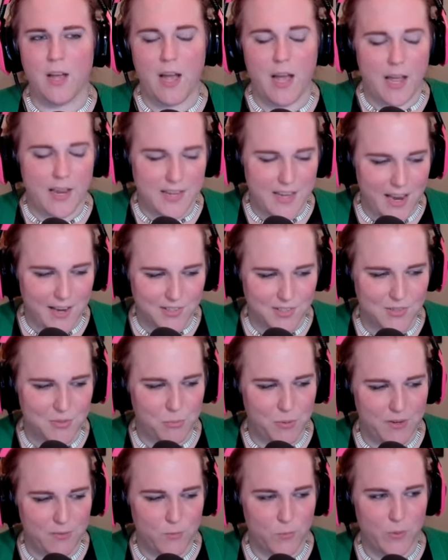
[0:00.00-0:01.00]
ah
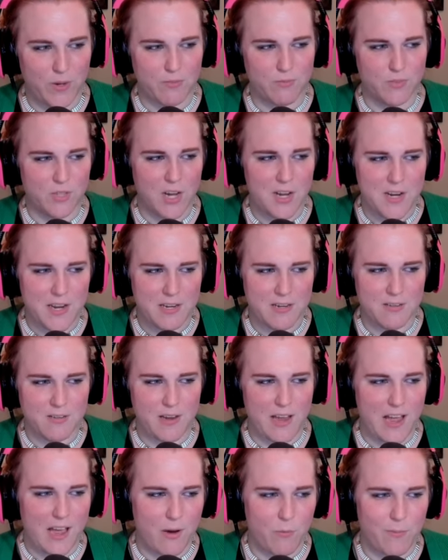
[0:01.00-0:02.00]
yes we've we've done it
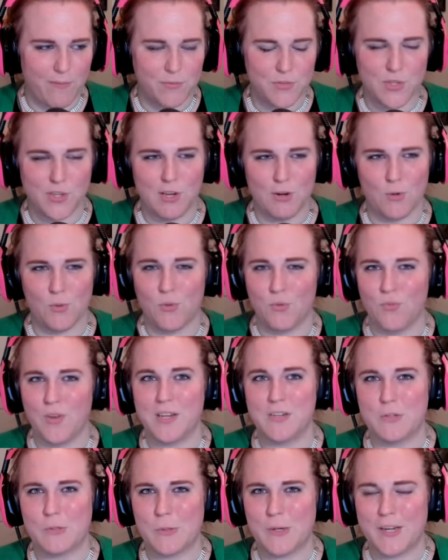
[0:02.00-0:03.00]
uh, we've secured the
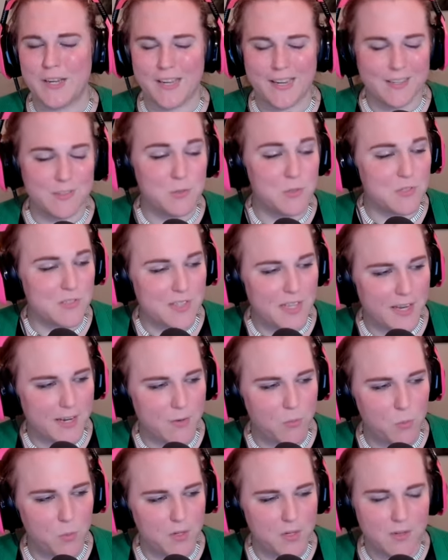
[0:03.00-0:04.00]
victory and it's just
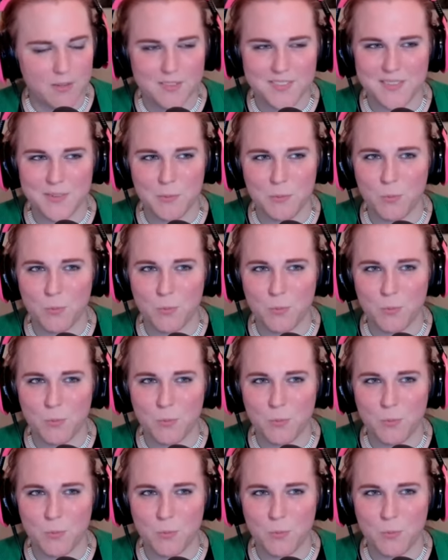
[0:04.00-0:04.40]
like what